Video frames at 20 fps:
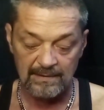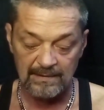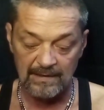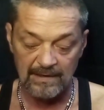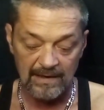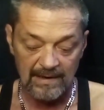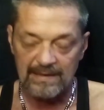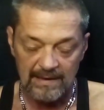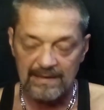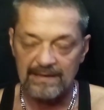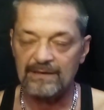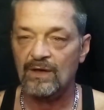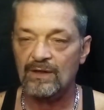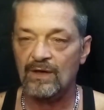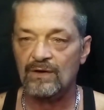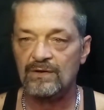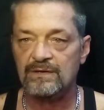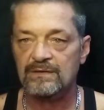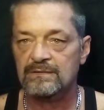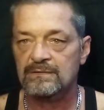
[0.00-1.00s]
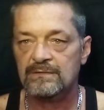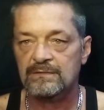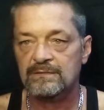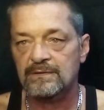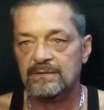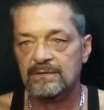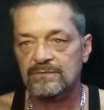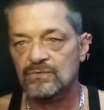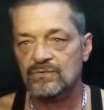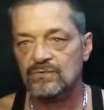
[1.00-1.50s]
you know, I ain't
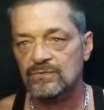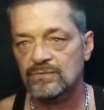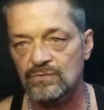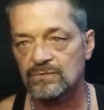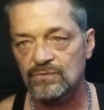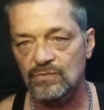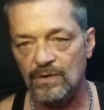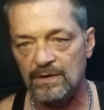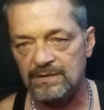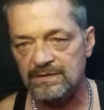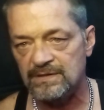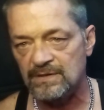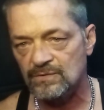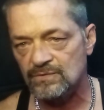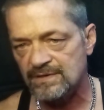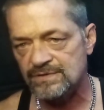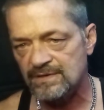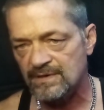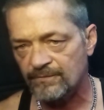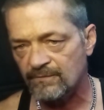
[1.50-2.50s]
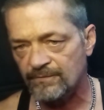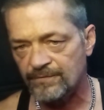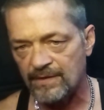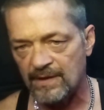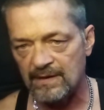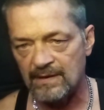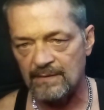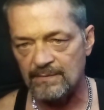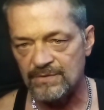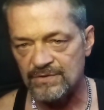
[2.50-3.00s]
knocking the drug dealers and
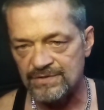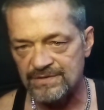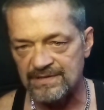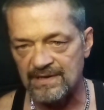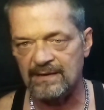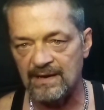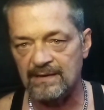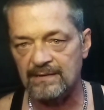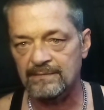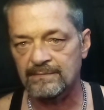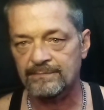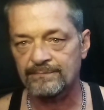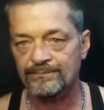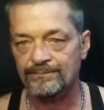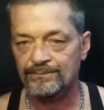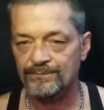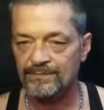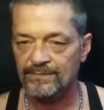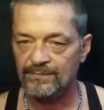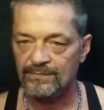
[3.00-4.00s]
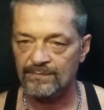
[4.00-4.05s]
everything. I'm just saying